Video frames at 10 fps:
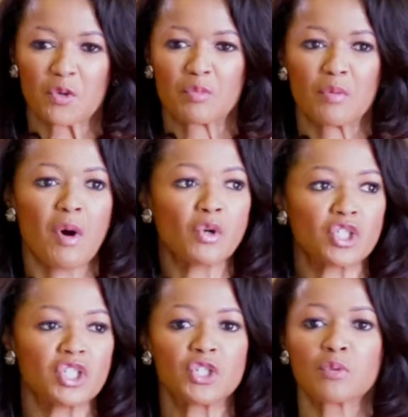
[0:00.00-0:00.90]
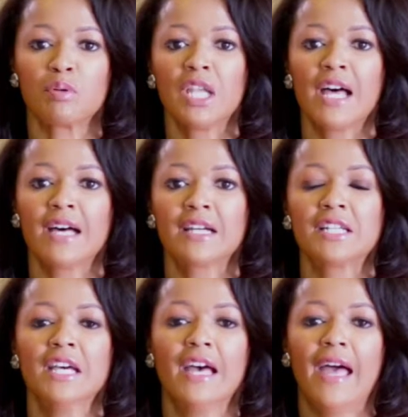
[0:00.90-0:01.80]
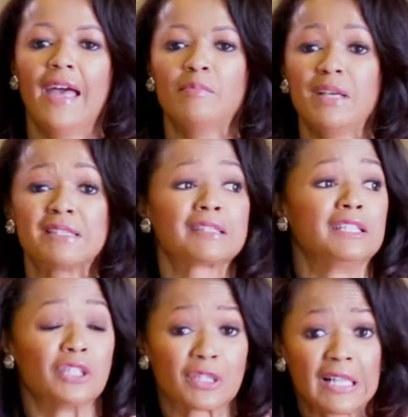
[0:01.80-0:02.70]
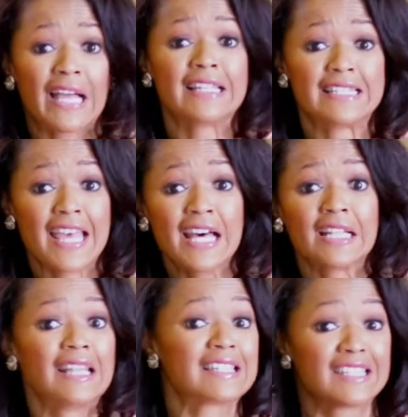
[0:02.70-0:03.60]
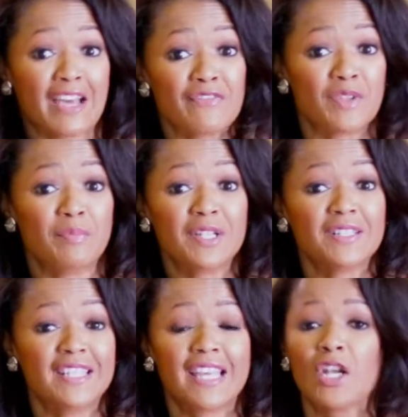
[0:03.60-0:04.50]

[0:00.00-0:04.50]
promotions are plugged, and basically your clientele has left the building,